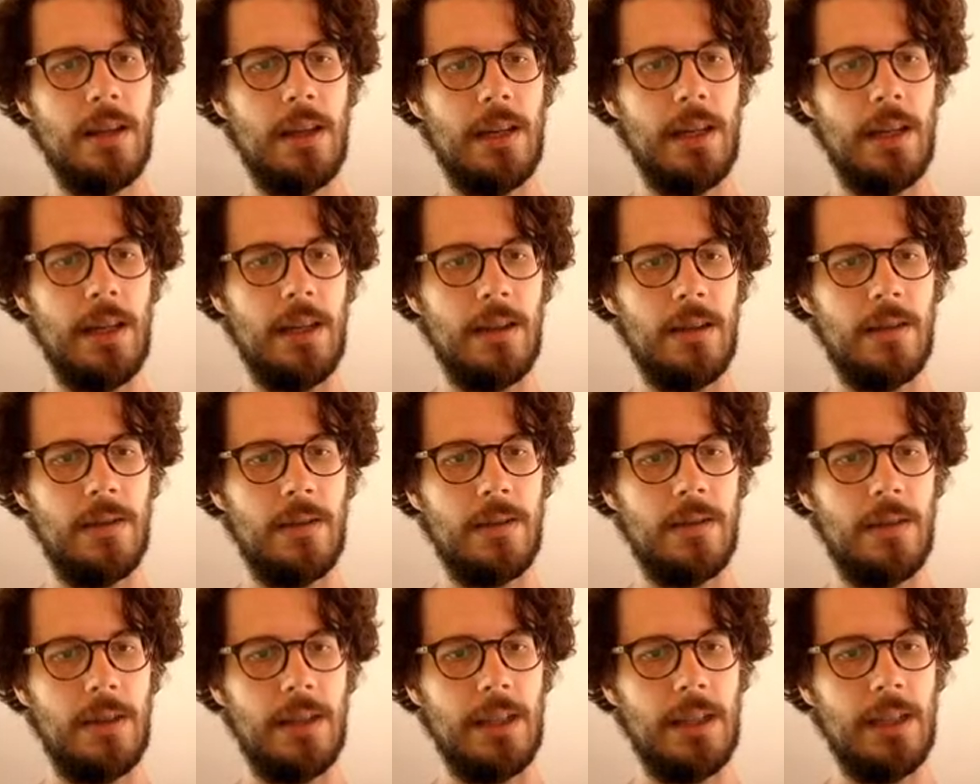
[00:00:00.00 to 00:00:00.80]
I hit
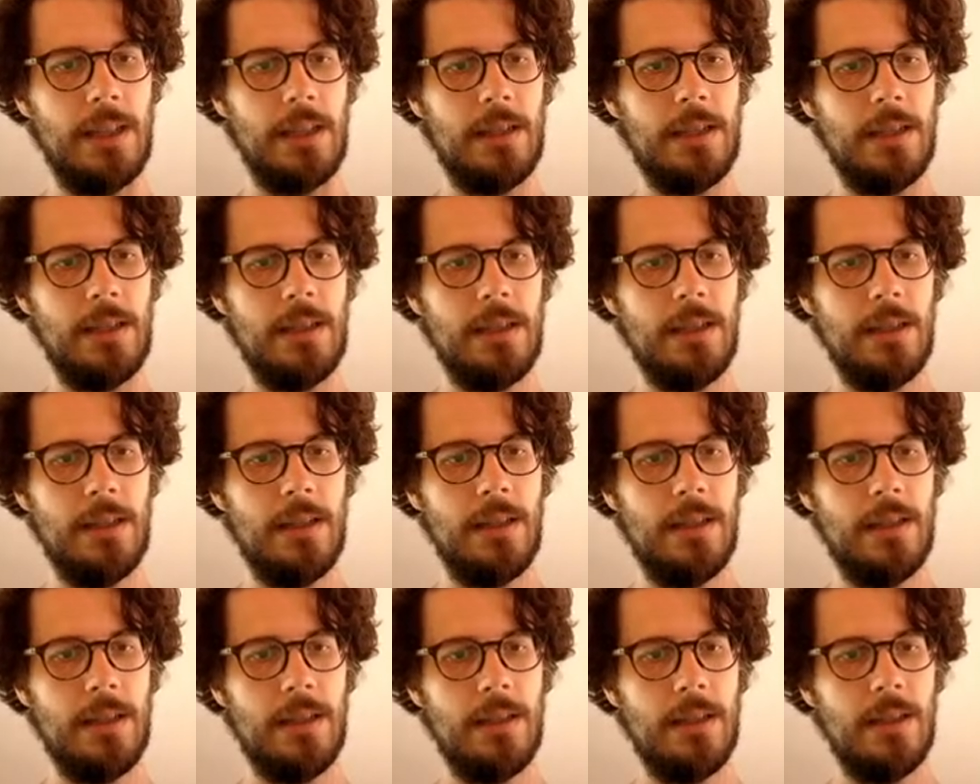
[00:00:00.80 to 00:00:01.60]
Control L.
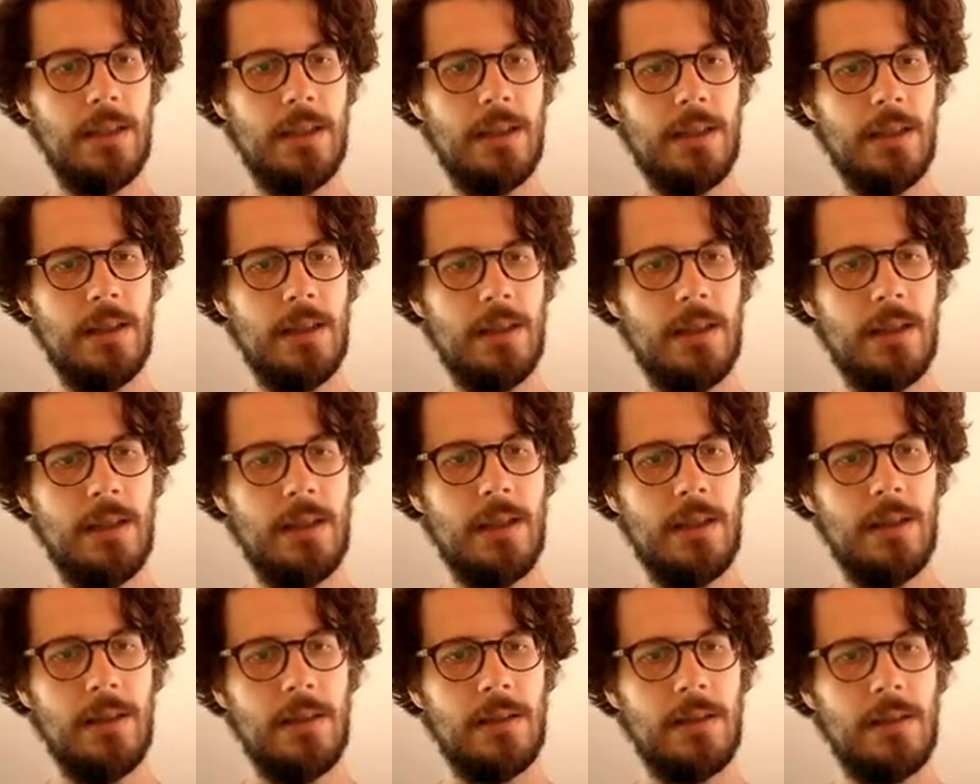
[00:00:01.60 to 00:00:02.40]

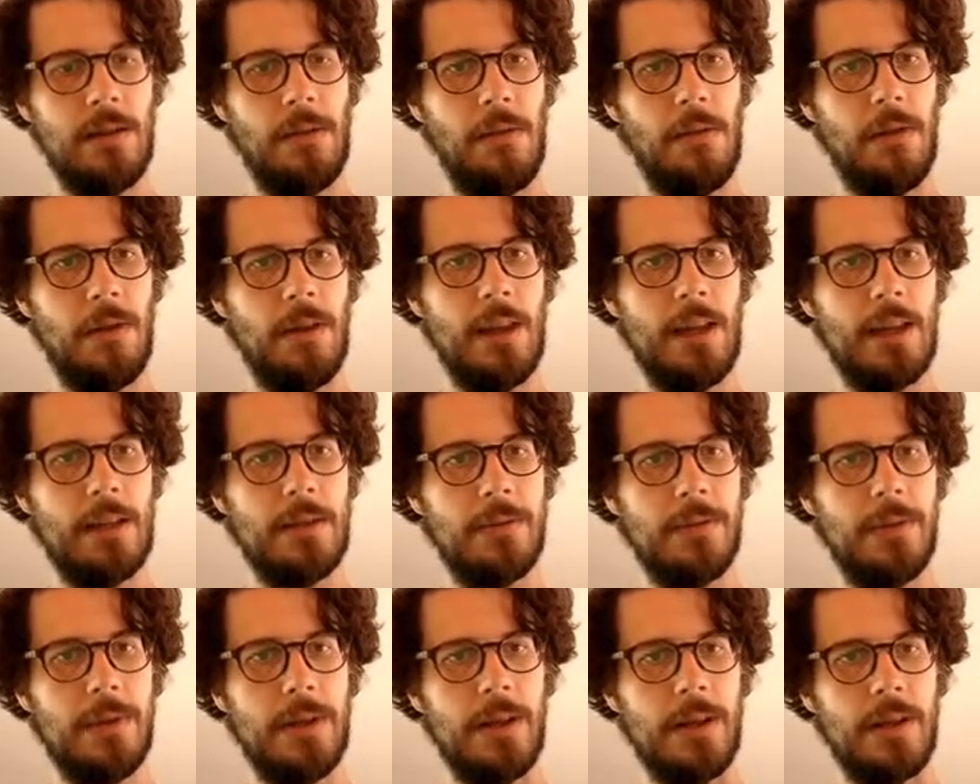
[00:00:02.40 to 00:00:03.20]
So
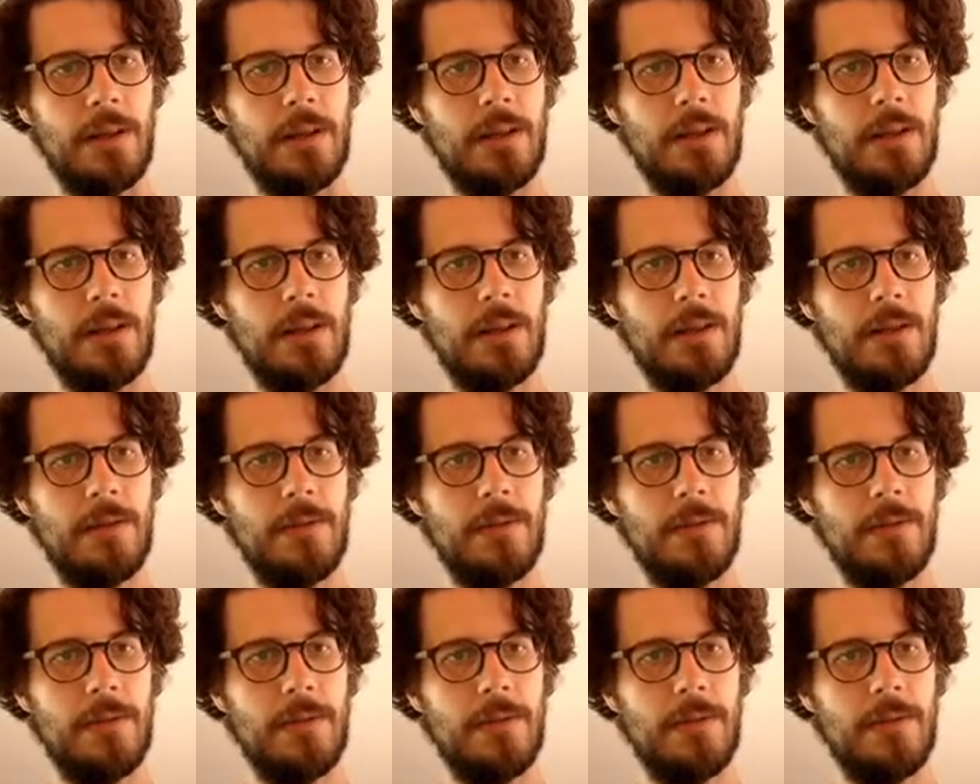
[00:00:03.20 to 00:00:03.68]
that works.